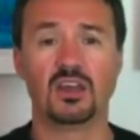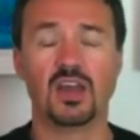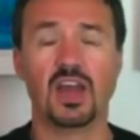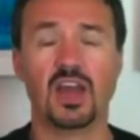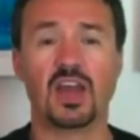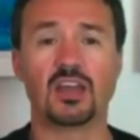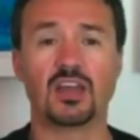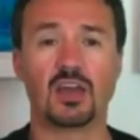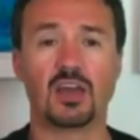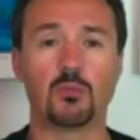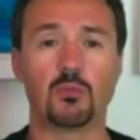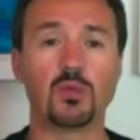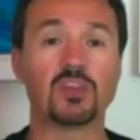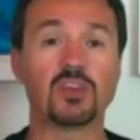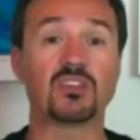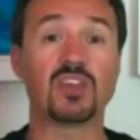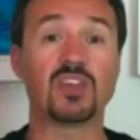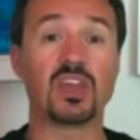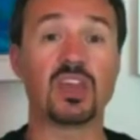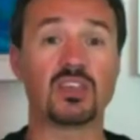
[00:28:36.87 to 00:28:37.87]
and we
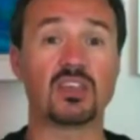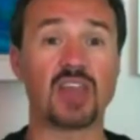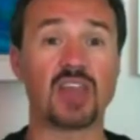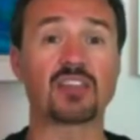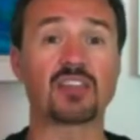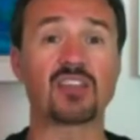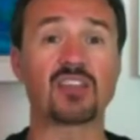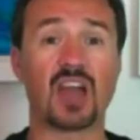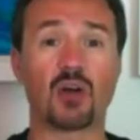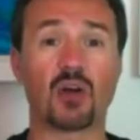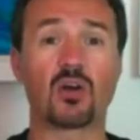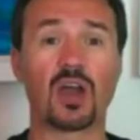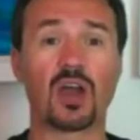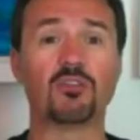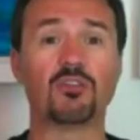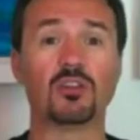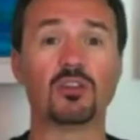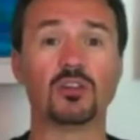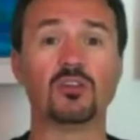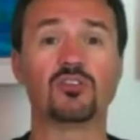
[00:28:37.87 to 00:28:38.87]
say that that's our
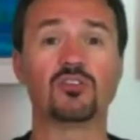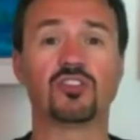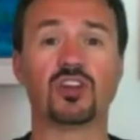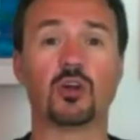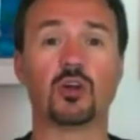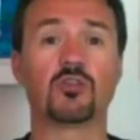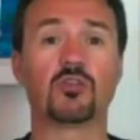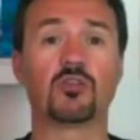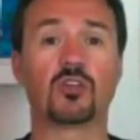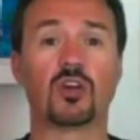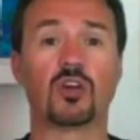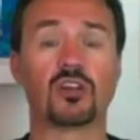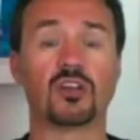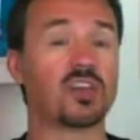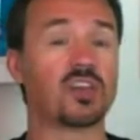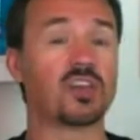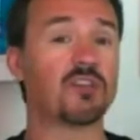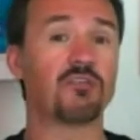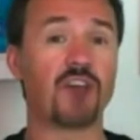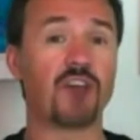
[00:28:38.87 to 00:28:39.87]
evolution over a,
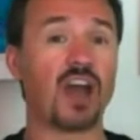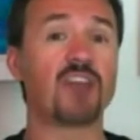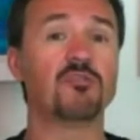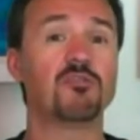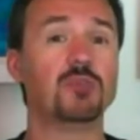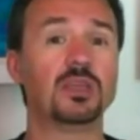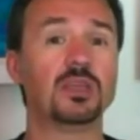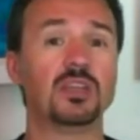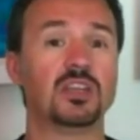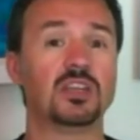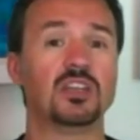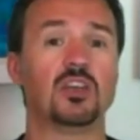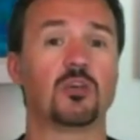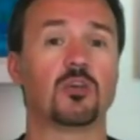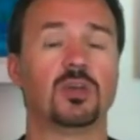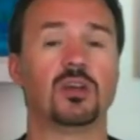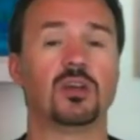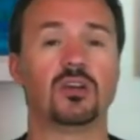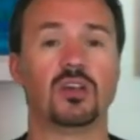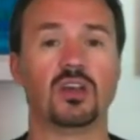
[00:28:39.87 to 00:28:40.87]
say, 5 million year
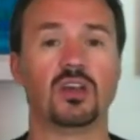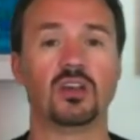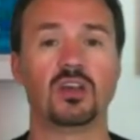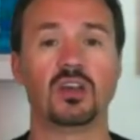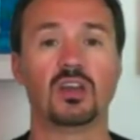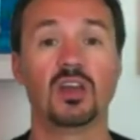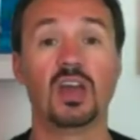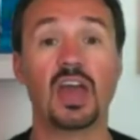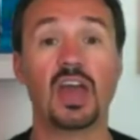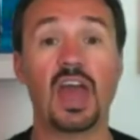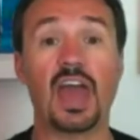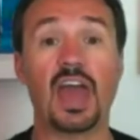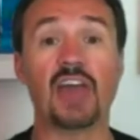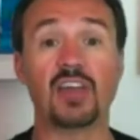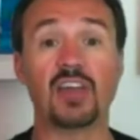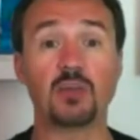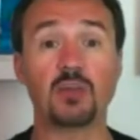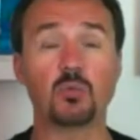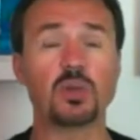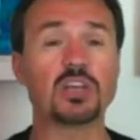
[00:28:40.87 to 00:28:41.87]
period, and
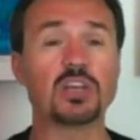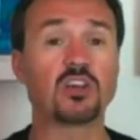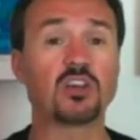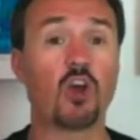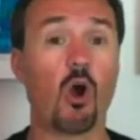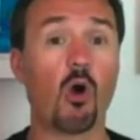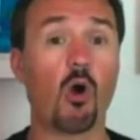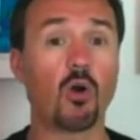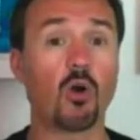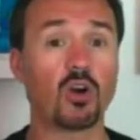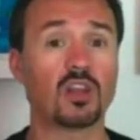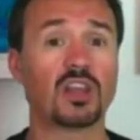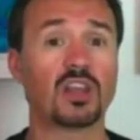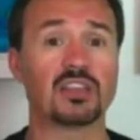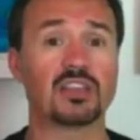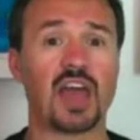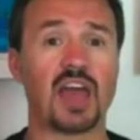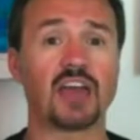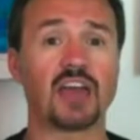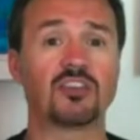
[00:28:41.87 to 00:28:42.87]
then we correlate
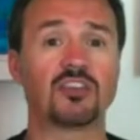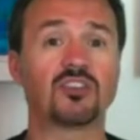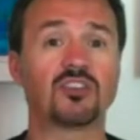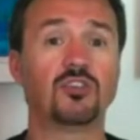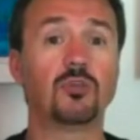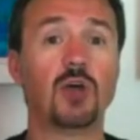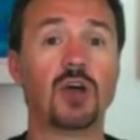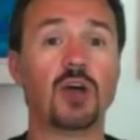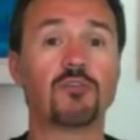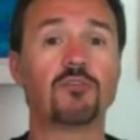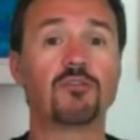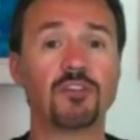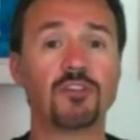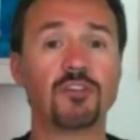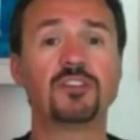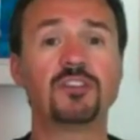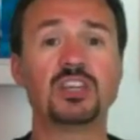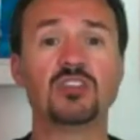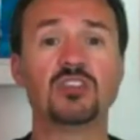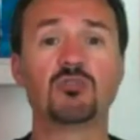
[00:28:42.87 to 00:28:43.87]
that to a
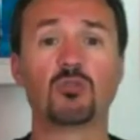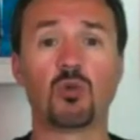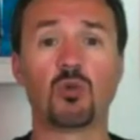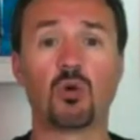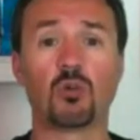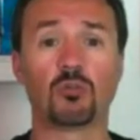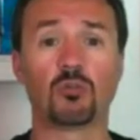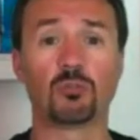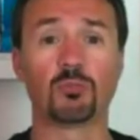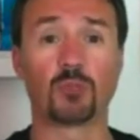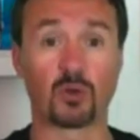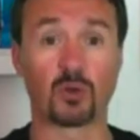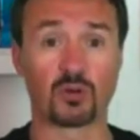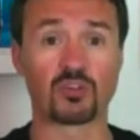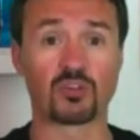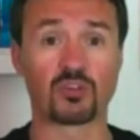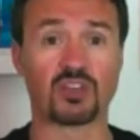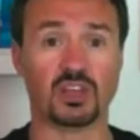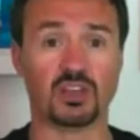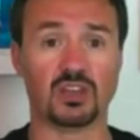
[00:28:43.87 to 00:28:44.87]
50-year-old
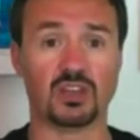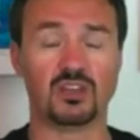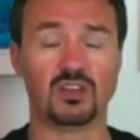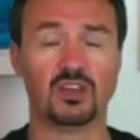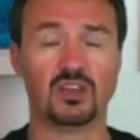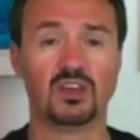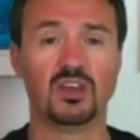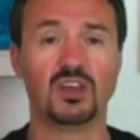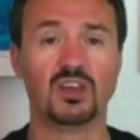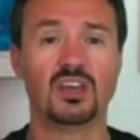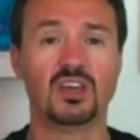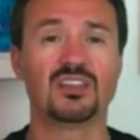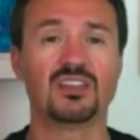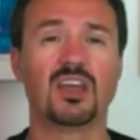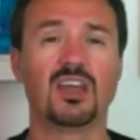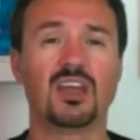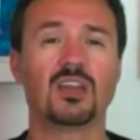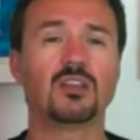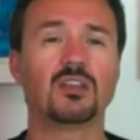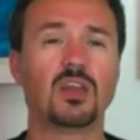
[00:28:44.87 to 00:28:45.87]
person,
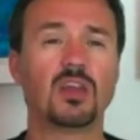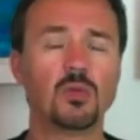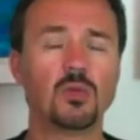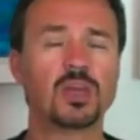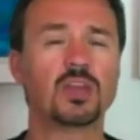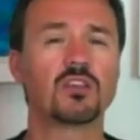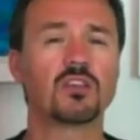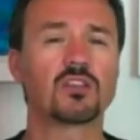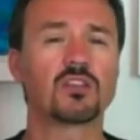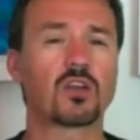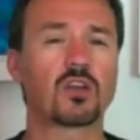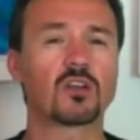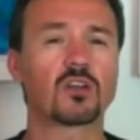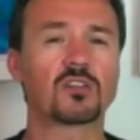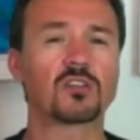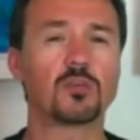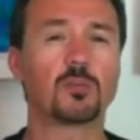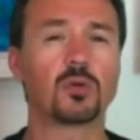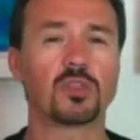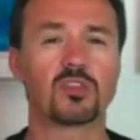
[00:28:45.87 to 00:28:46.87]
then we can start to
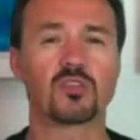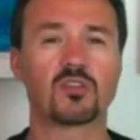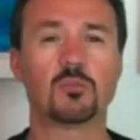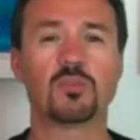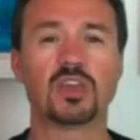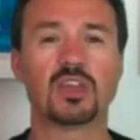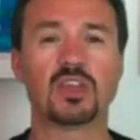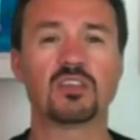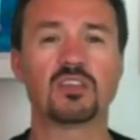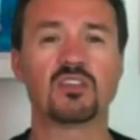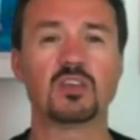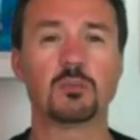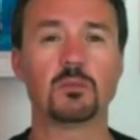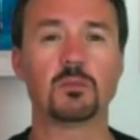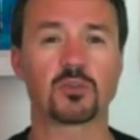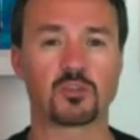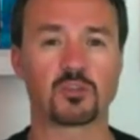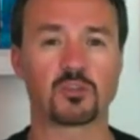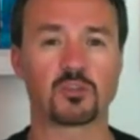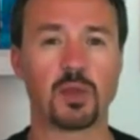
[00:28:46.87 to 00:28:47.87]
put some things in
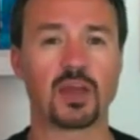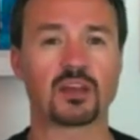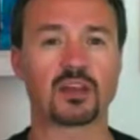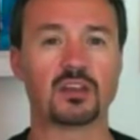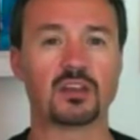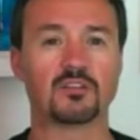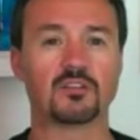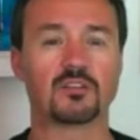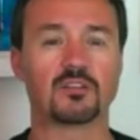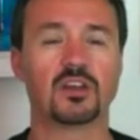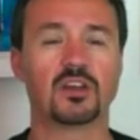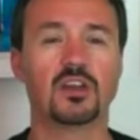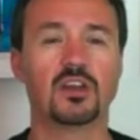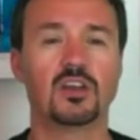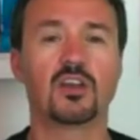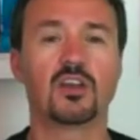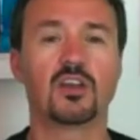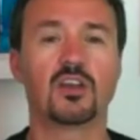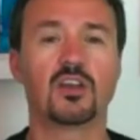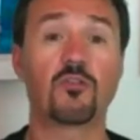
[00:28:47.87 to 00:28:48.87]
perspective.
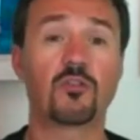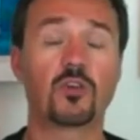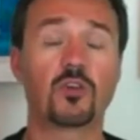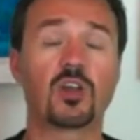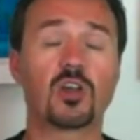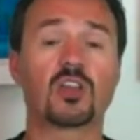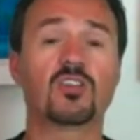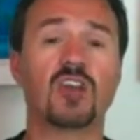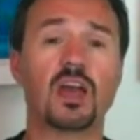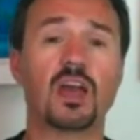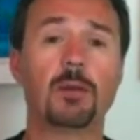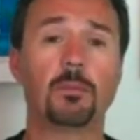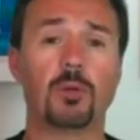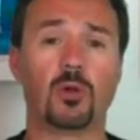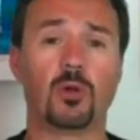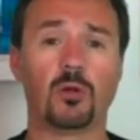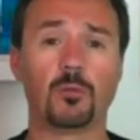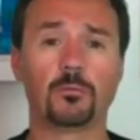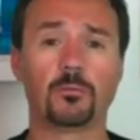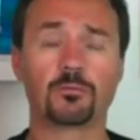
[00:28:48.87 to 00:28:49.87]
So, for
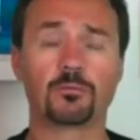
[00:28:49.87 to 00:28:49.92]
example,